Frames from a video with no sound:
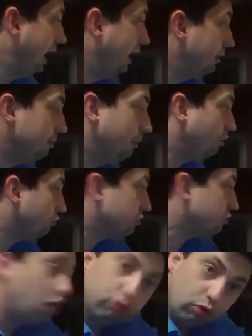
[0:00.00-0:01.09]
And marginal
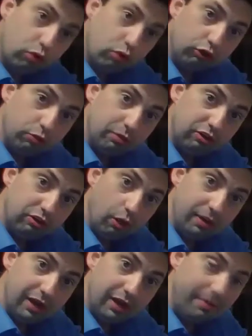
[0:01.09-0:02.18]
costs will also be
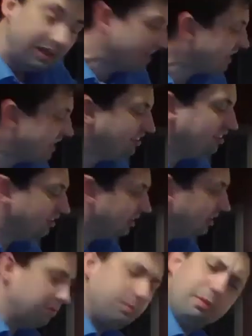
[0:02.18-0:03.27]
sloping up. Again,
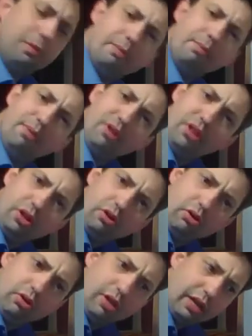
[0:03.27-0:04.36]
sometimes some people put a
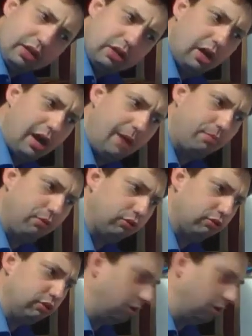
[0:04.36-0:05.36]
little like upward,